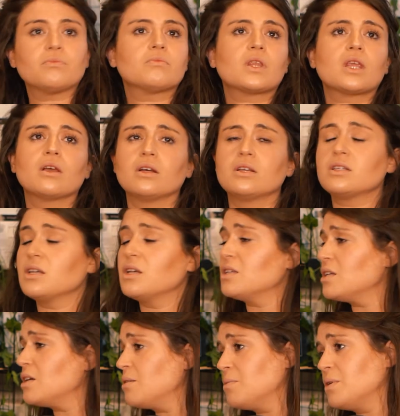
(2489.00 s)

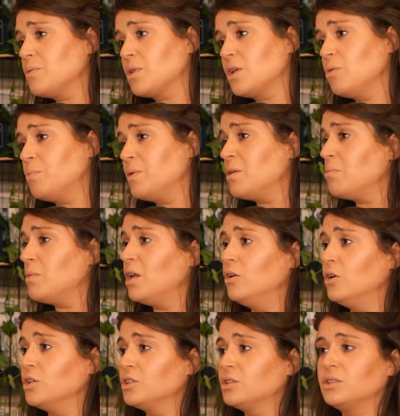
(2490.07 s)
it'll be at my loss to
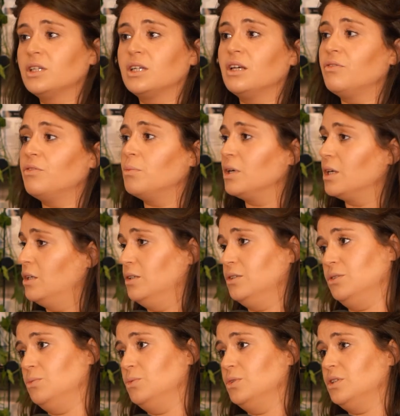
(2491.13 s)
give them a glass of water.
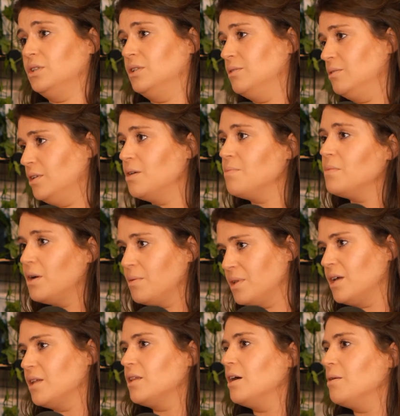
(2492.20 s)
I'm
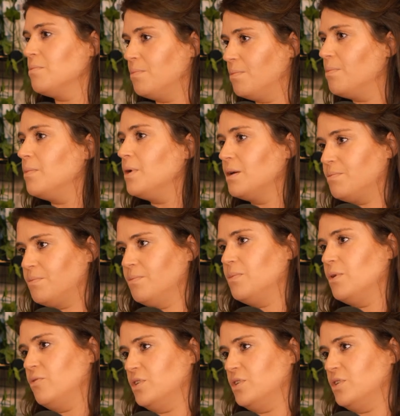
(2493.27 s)
obviously.